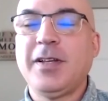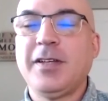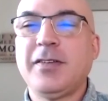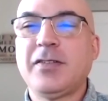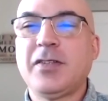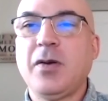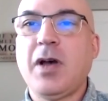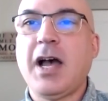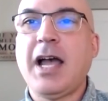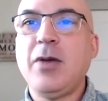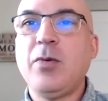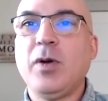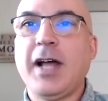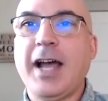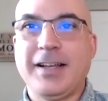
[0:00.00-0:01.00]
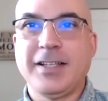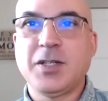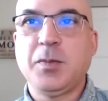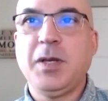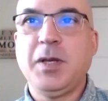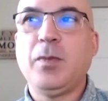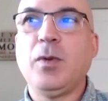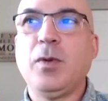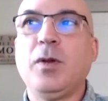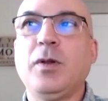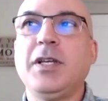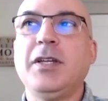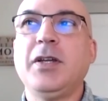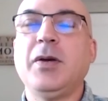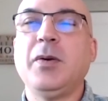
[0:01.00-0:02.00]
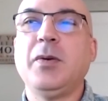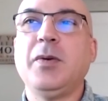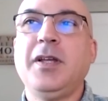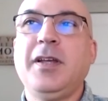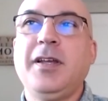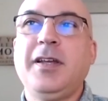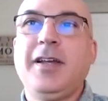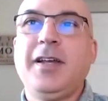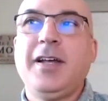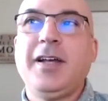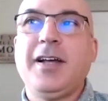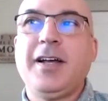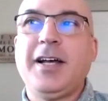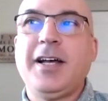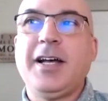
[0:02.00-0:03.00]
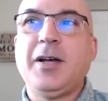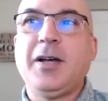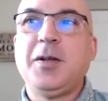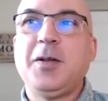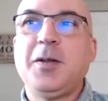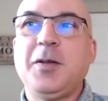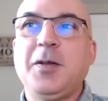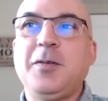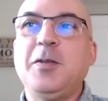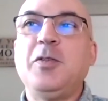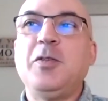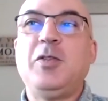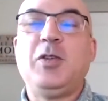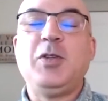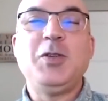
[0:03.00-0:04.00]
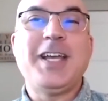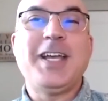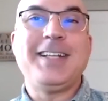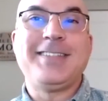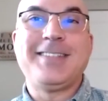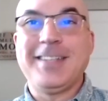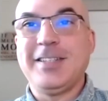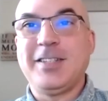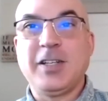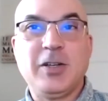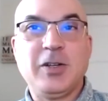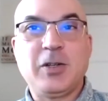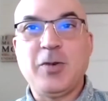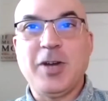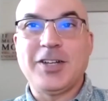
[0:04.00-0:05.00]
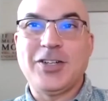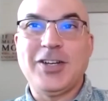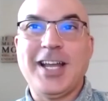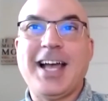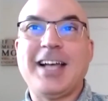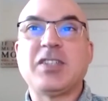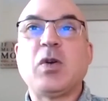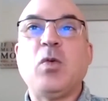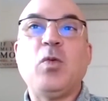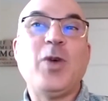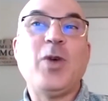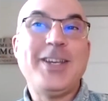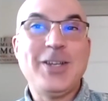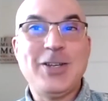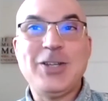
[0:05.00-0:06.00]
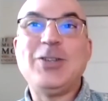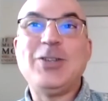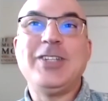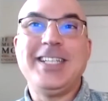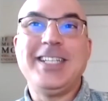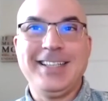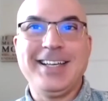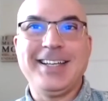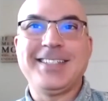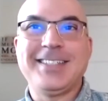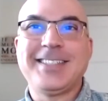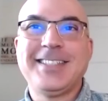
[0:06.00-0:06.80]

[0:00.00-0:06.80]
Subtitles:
So I will ask people, uh, due dates is a good question to ask. When do you need this?